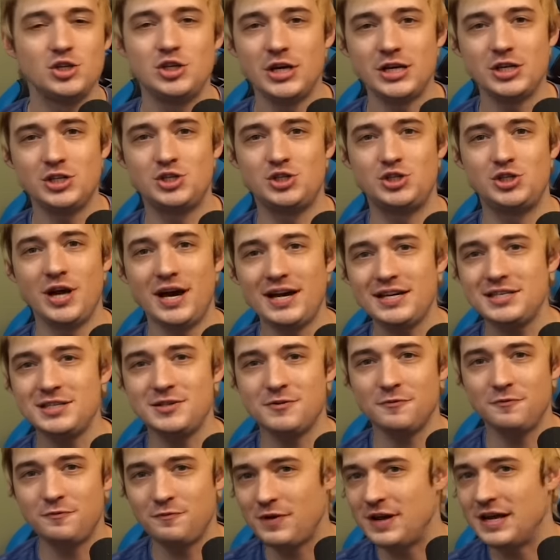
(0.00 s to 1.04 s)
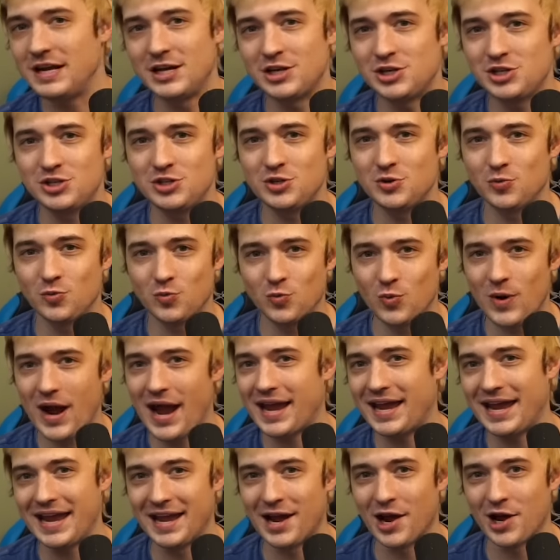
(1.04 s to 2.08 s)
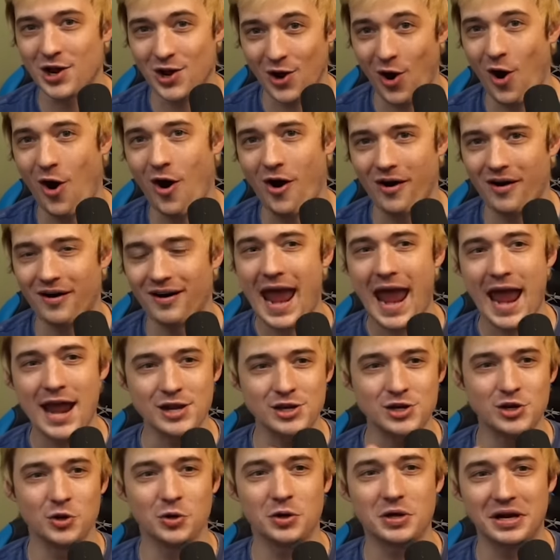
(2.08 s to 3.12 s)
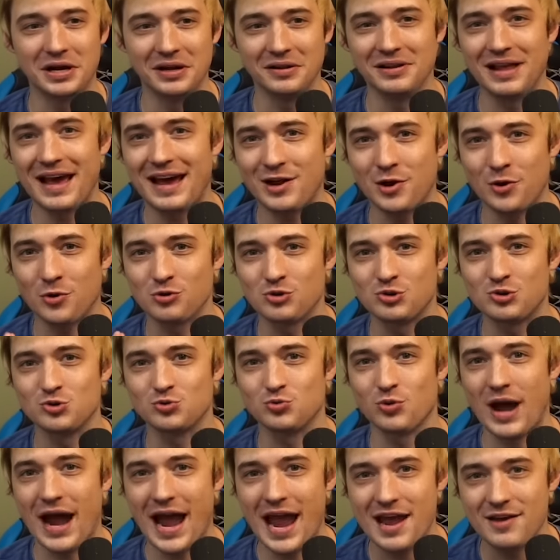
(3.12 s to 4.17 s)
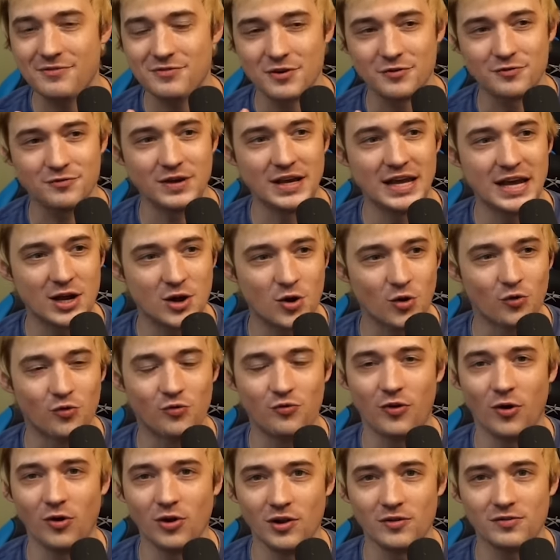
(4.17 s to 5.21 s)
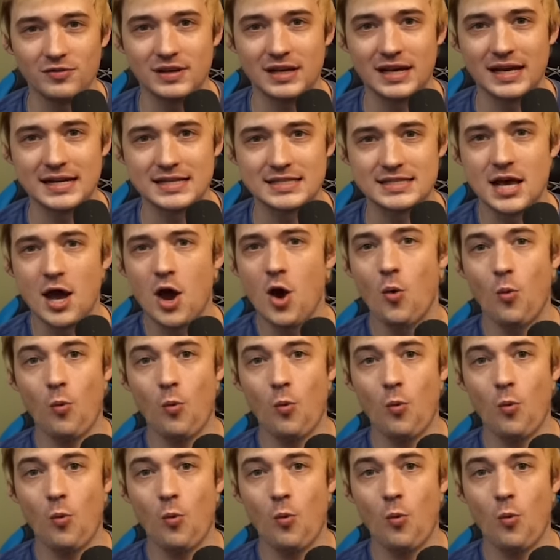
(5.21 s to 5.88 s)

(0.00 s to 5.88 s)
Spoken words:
She just finished wrecking a car and you're gonna let her drive a vehicle full of kids.